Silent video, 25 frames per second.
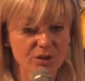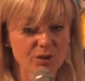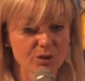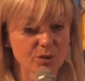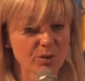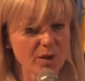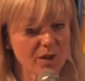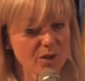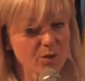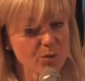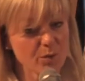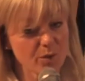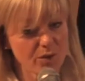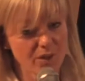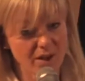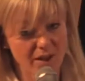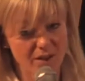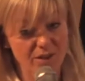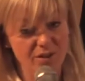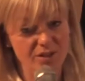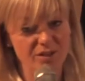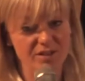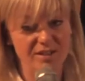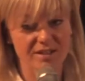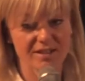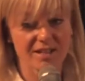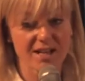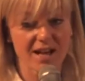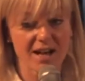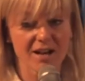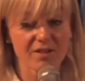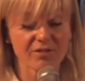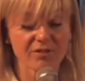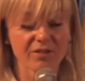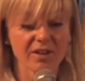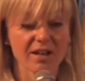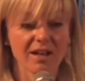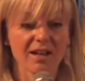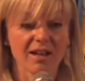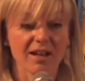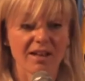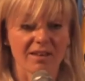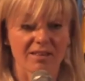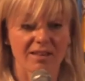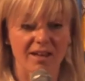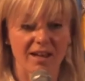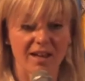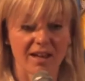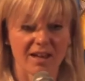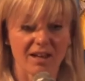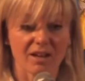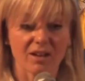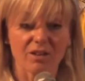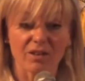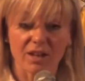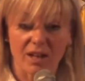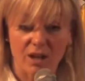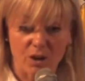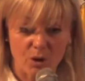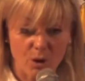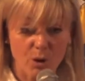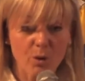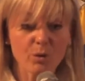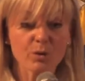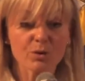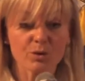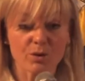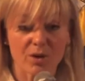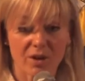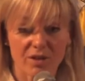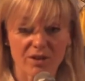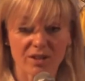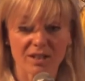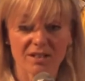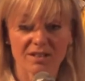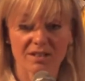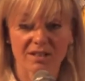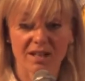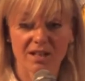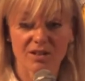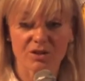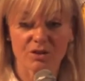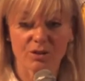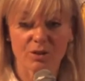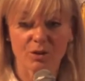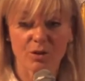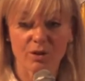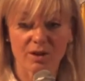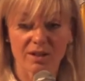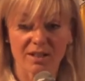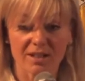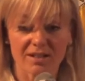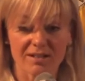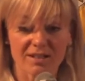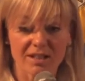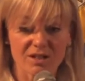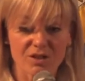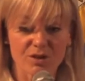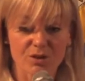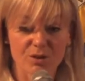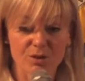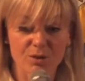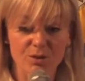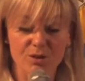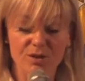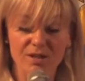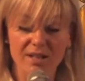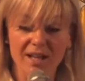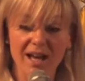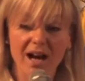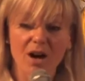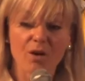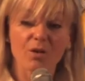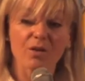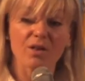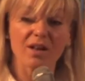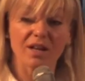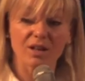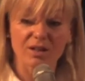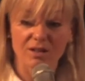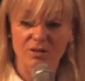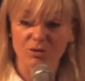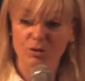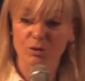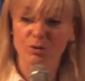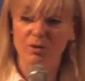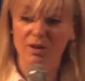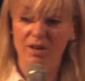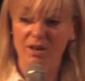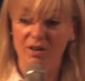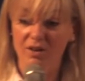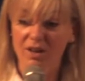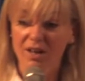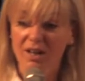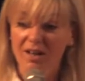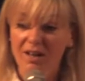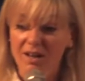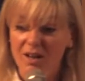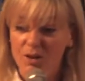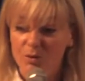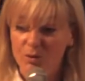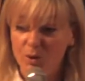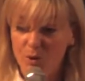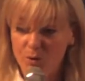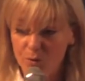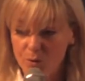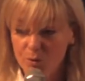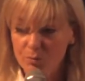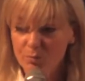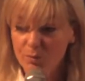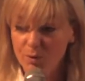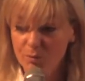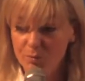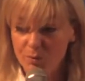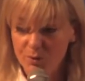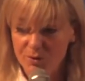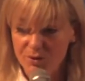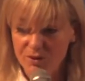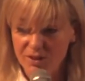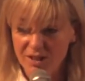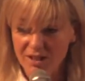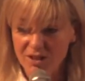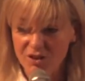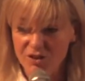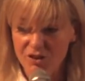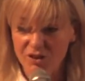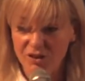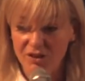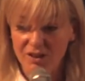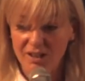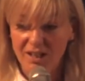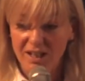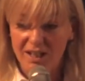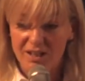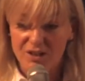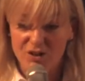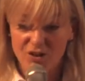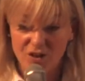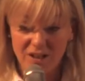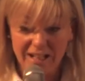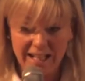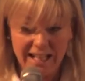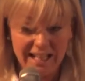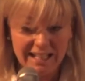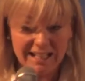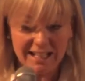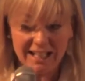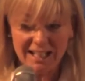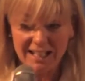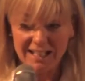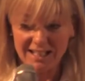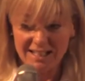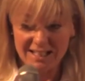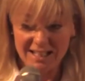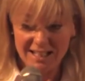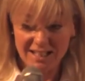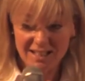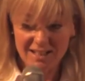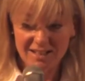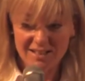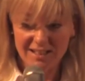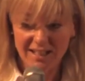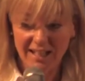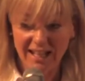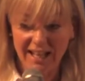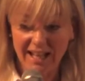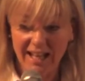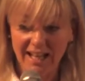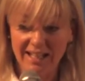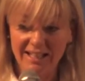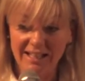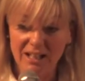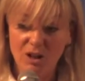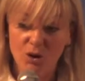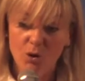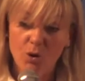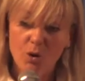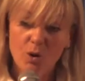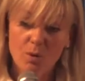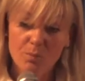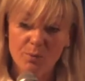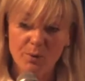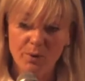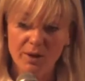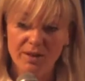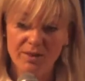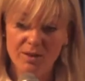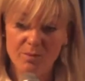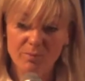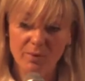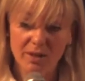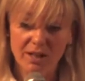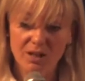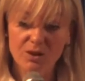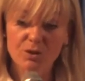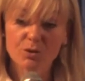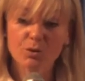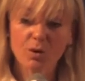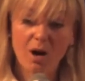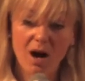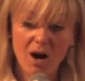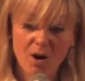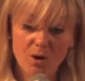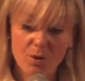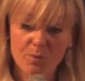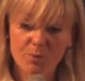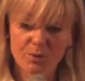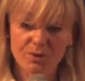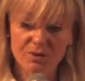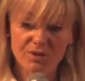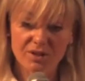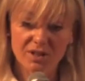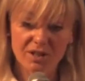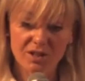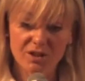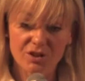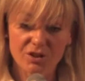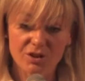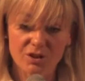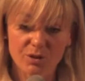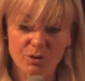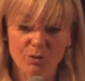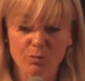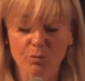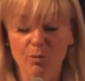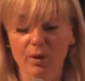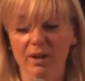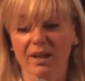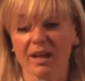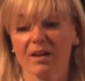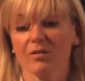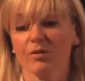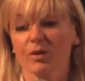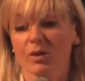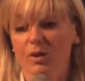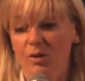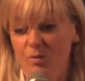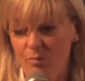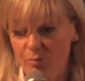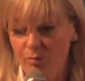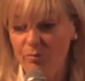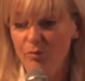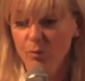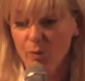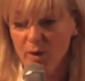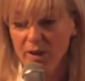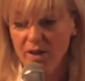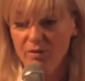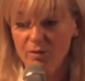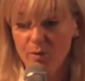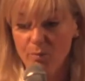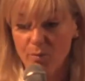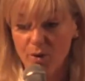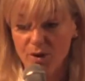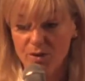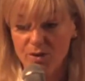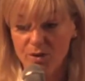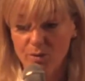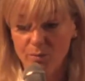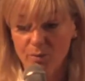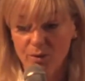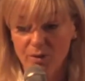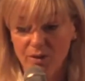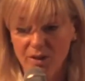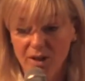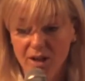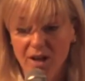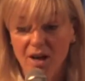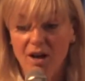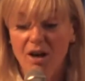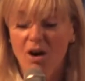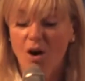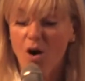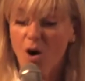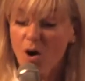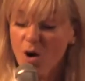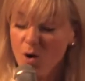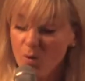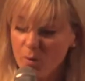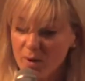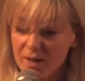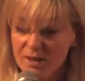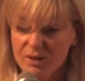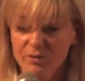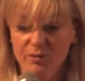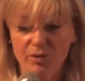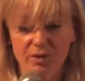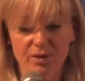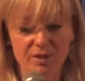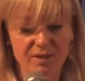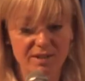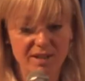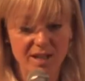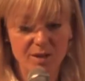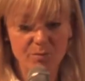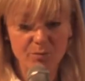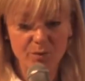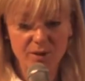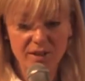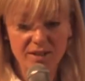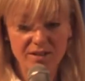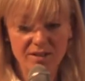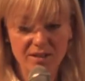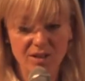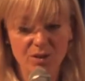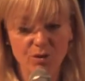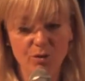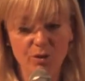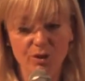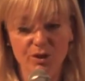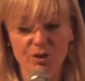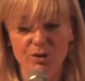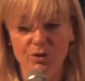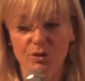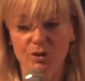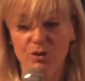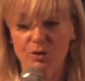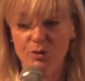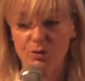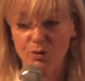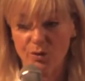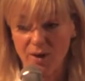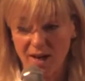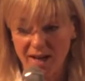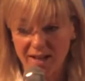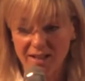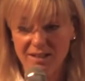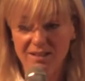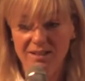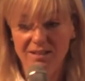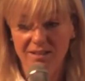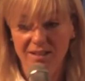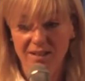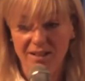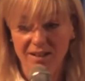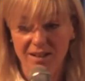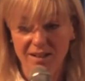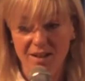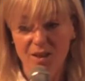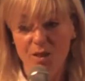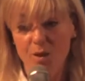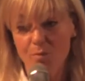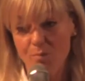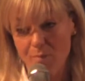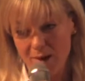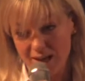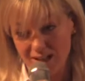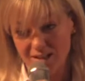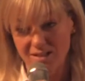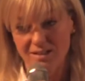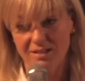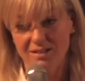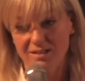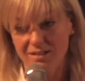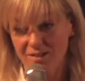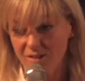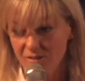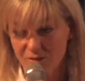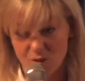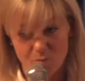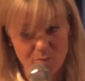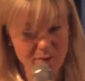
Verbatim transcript: together with other staff, they go to other international organizations to see how they do their recruitment procedure to get ideas and incorporate them into our procedure whenever whenever possible, always for the same reason, in order to attract the best of the